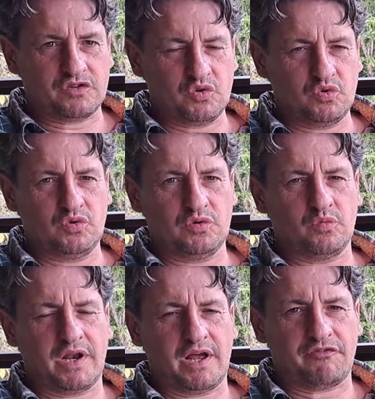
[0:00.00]
do
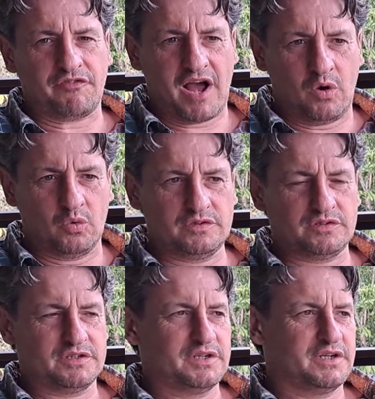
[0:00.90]
and what I found,
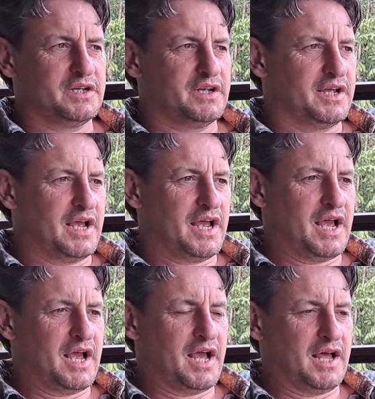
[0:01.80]

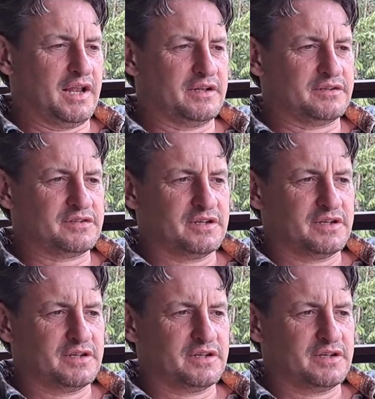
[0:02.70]
and